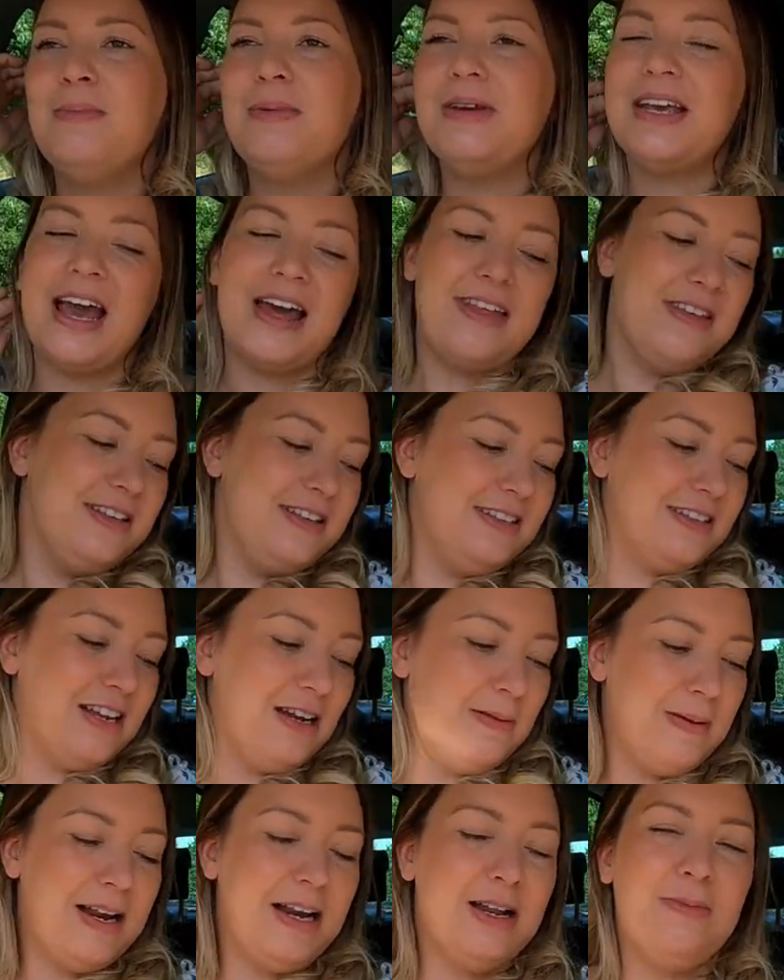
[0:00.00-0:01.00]
But yeah, this is
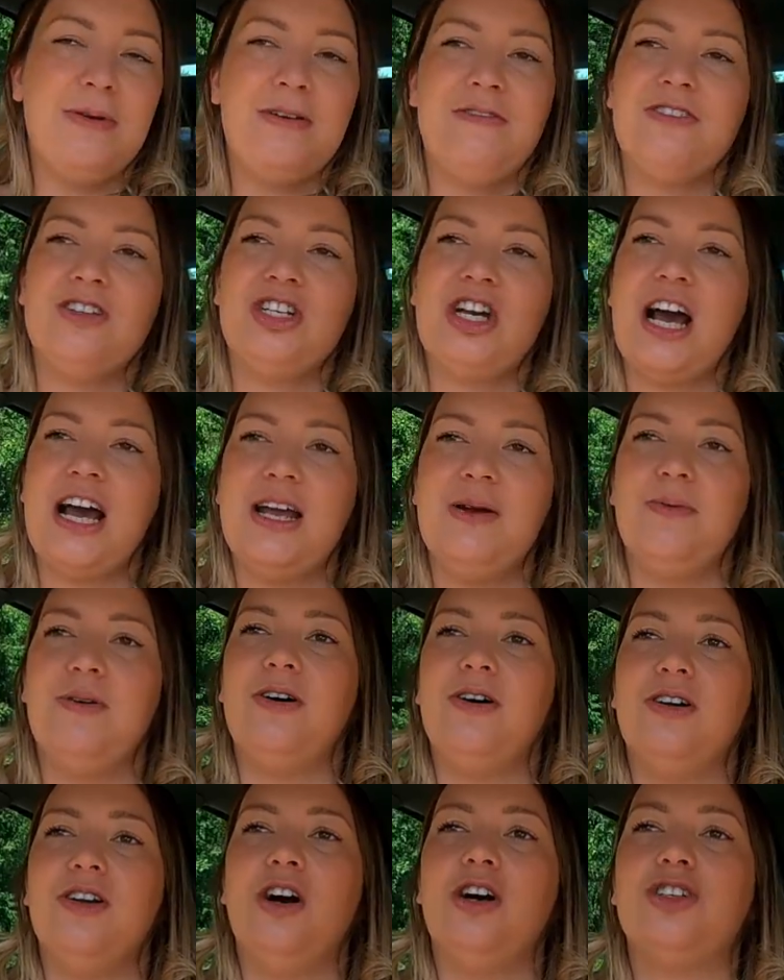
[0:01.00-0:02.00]
going to be a little bit of a chatty one.